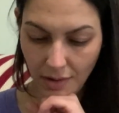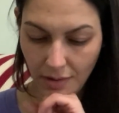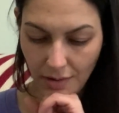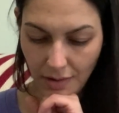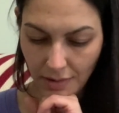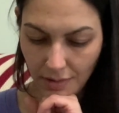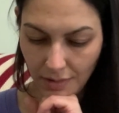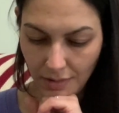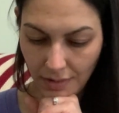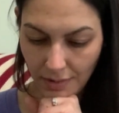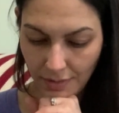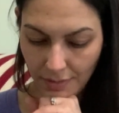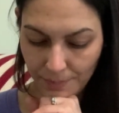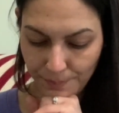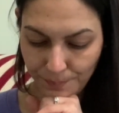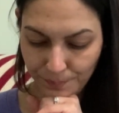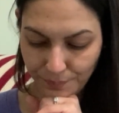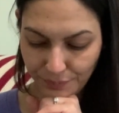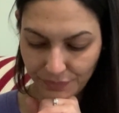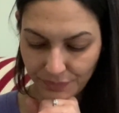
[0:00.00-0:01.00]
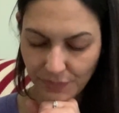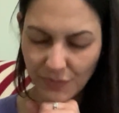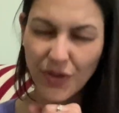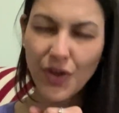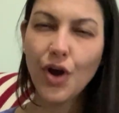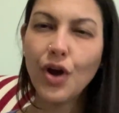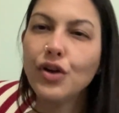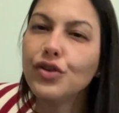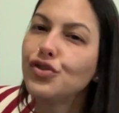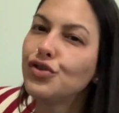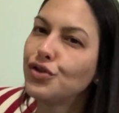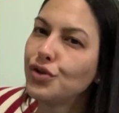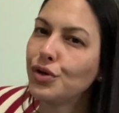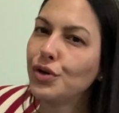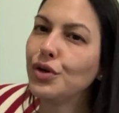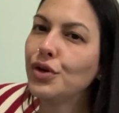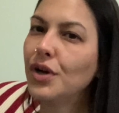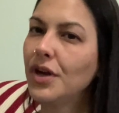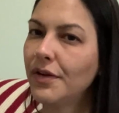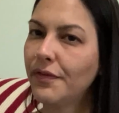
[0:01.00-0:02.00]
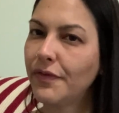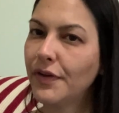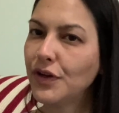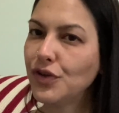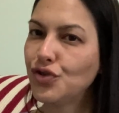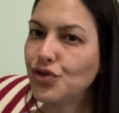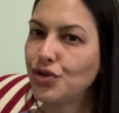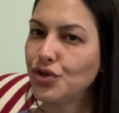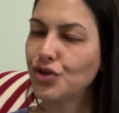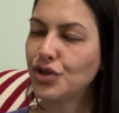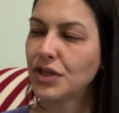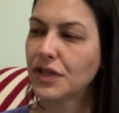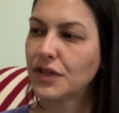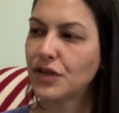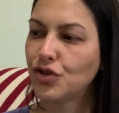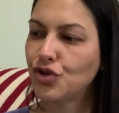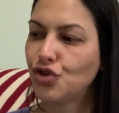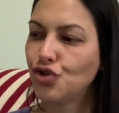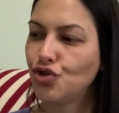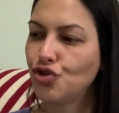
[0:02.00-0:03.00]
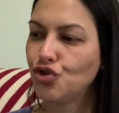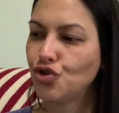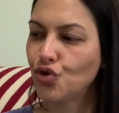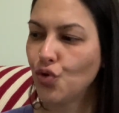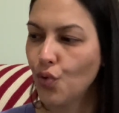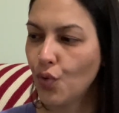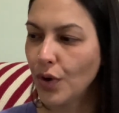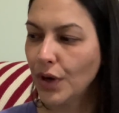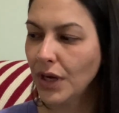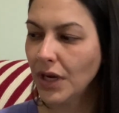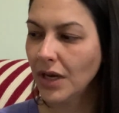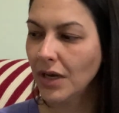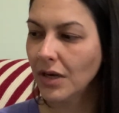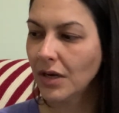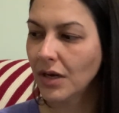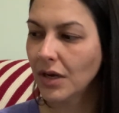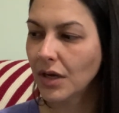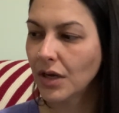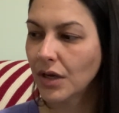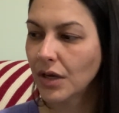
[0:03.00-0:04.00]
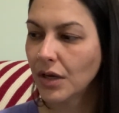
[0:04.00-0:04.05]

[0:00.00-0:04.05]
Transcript: Not sure if I should just join